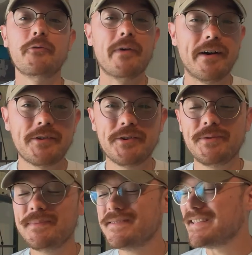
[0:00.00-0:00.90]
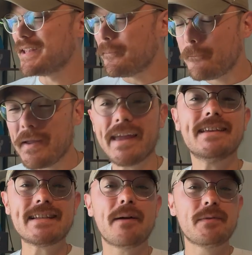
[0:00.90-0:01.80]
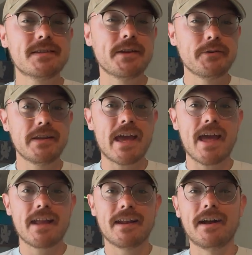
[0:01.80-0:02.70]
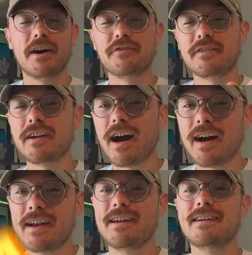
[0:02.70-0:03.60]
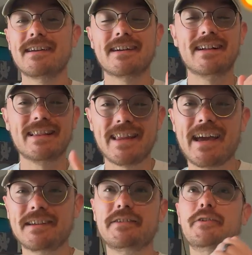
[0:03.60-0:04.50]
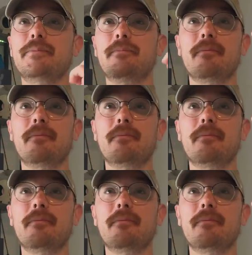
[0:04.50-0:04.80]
Welcome to the biggest episode yet of Gotta Collect Them